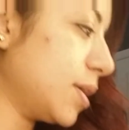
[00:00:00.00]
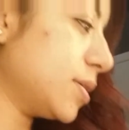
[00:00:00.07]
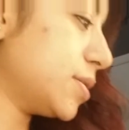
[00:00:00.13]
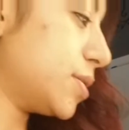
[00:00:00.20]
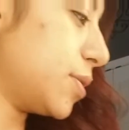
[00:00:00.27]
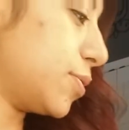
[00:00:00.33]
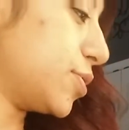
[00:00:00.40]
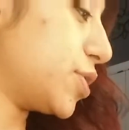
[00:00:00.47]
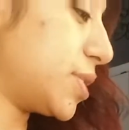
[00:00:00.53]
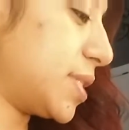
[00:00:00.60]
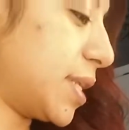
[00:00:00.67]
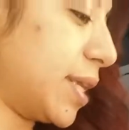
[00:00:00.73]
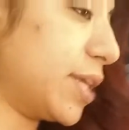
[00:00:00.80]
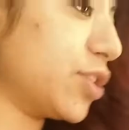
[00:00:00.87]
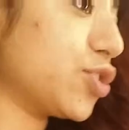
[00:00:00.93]
So just
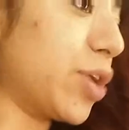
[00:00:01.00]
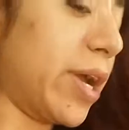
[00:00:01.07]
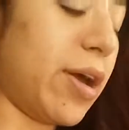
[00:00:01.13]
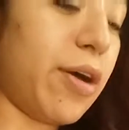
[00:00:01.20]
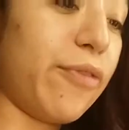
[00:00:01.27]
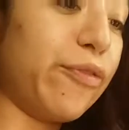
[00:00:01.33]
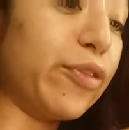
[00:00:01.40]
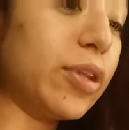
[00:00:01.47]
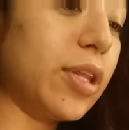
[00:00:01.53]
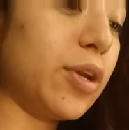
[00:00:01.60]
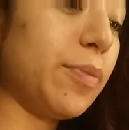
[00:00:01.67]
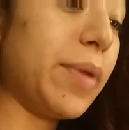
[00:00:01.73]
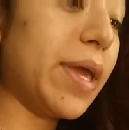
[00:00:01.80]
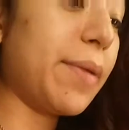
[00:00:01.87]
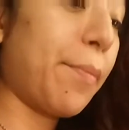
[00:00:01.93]
let it dry off for a
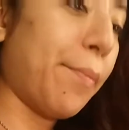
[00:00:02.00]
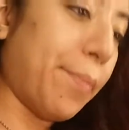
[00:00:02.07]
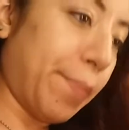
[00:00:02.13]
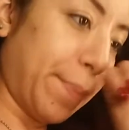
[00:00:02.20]
little bit.